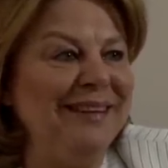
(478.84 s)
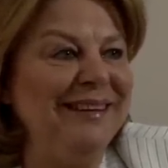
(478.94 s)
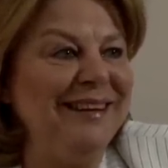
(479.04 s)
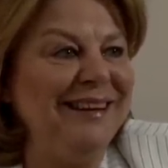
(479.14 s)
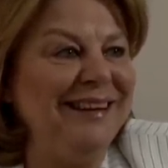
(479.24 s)

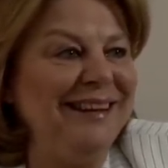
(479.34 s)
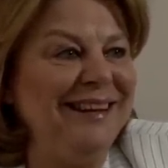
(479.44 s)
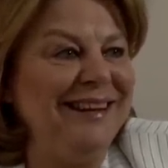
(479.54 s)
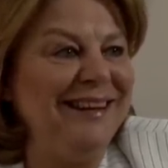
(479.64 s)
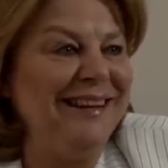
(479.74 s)

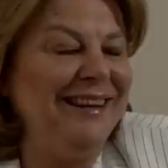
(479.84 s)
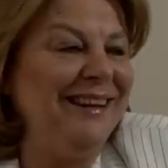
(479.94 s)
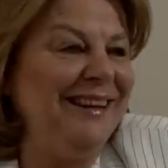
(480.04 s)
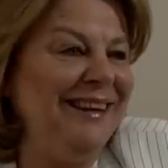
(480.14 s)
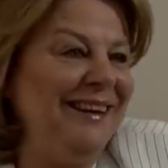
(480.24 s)
the,
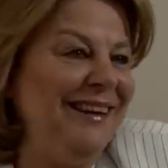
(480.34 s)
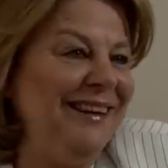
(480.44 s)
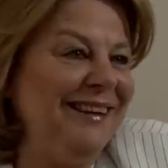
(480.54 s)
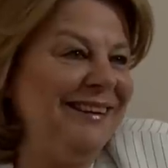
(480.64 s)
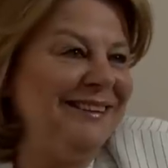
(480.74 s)
the
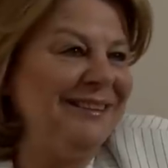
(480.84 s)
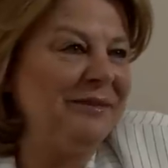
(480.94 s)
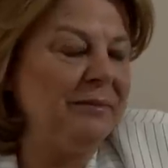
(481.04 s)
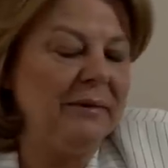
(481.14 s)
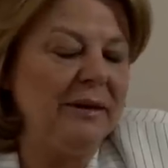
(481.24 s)
uh,
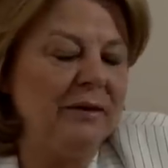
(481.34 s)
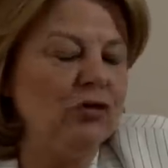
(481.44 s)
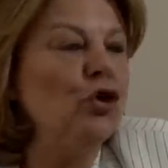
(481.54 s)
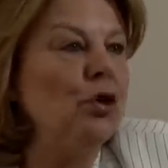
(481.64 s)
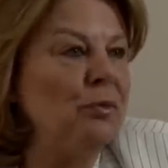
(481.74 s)

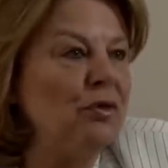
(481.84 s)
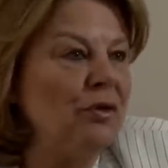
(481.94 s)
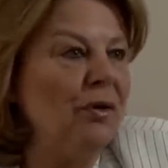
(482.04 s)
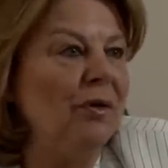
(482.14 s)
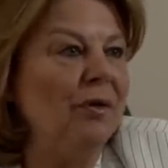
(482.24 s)

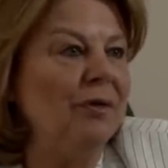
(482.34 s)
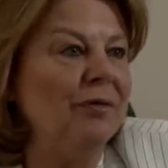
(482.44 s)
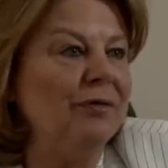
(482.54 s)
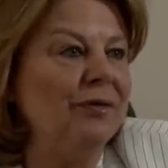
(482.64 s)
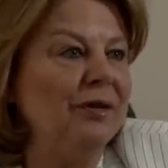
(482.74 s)
terms
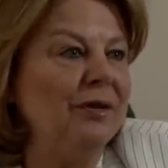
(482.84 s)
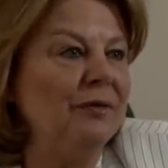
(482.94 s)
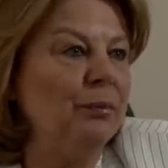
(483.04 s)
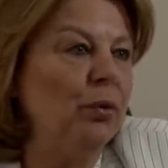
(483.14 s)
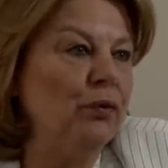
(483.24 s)
of uh,
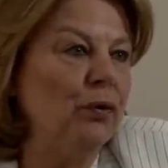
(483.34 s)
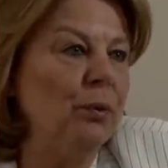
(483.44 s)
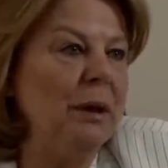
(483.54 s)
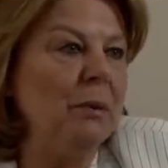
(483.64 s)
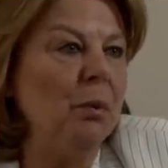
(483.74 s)
both for
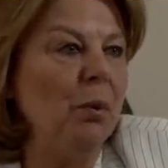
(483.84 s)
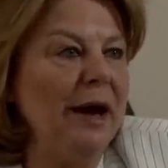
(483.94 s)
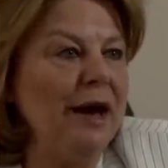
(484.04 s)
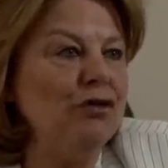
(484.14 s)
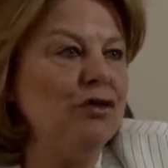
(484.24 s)
the minimum
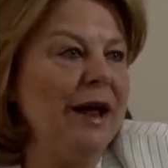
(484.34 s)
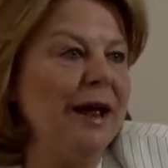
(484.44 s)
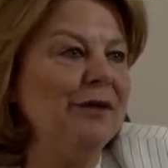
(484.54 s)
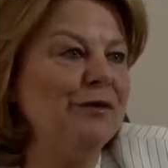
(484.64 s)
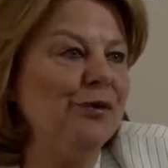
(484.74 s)
wage
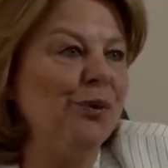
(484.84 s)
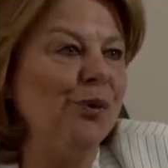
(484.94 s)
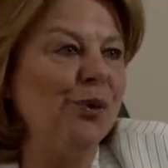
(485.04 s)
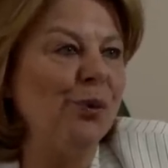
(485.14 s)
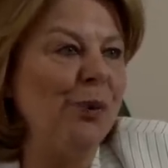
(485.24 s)
and for